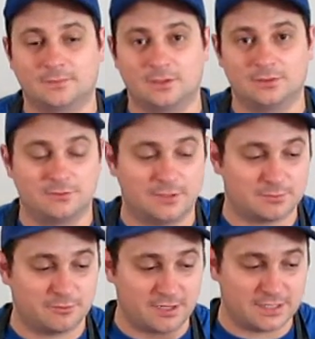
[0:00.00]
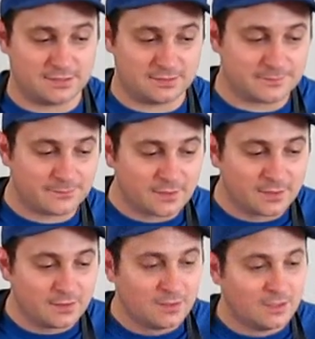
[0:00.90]
Onto respirators.
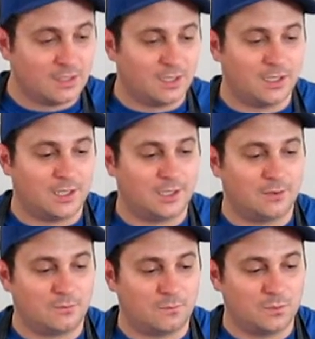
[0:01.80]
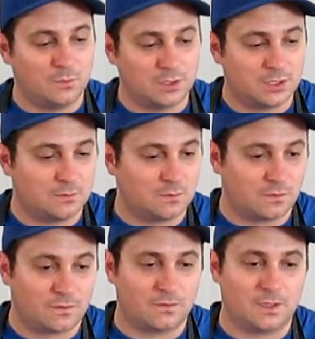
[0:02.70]
When working with